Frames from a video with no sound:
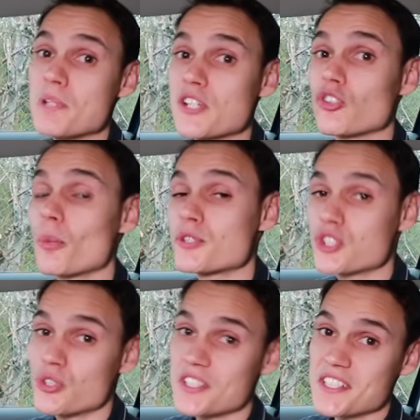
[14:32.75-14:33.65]
bigger
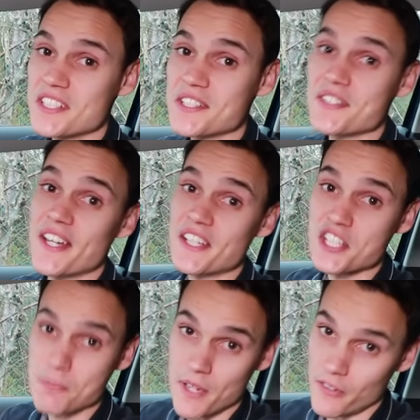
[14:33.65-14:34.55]
opportunities than
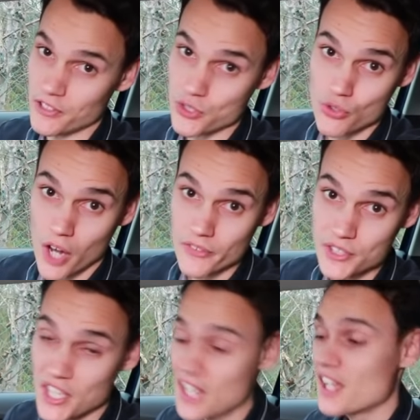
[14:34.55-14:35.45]
experienced drivers.